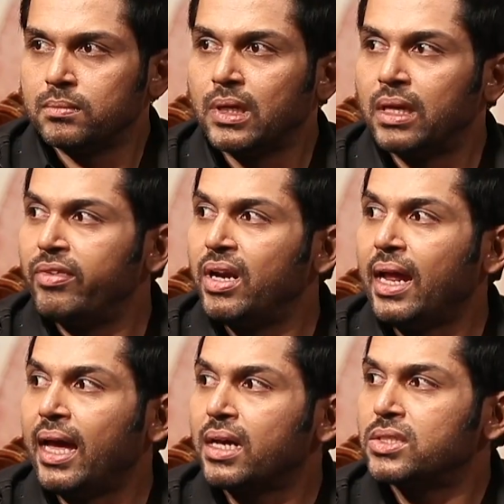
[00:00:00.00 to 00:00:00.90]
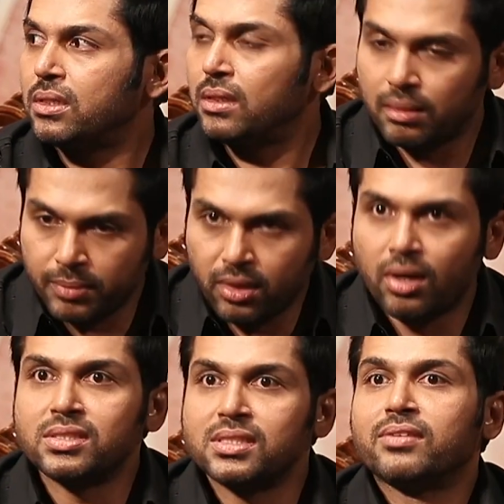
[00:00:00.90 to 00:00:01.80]
Even in action, there will be
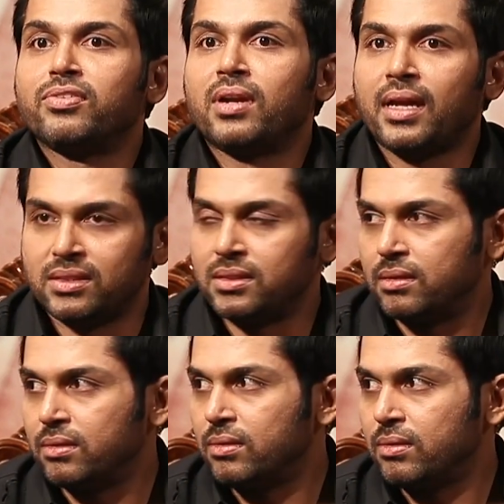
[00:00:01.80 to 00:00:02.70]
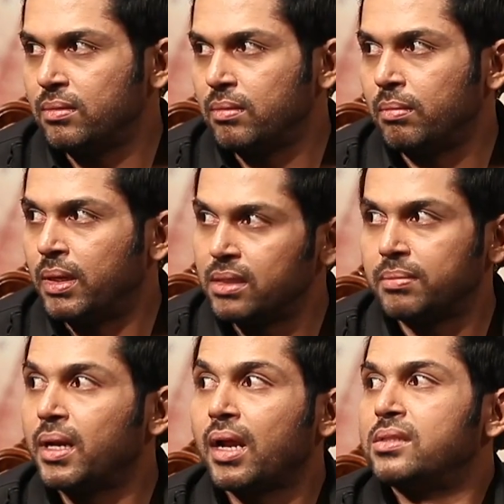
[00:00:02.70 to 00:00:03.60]
logic for action.
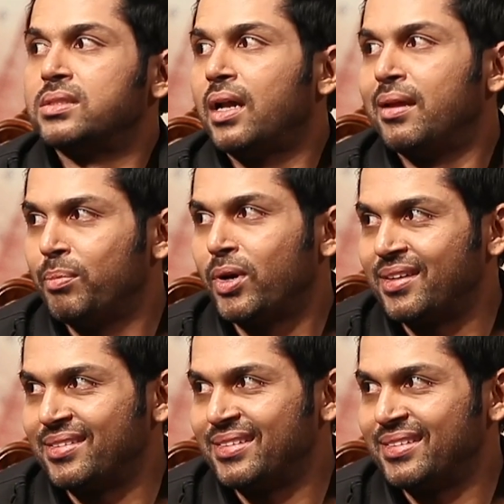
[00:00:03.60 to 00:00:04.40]
Manjutam garga chala important.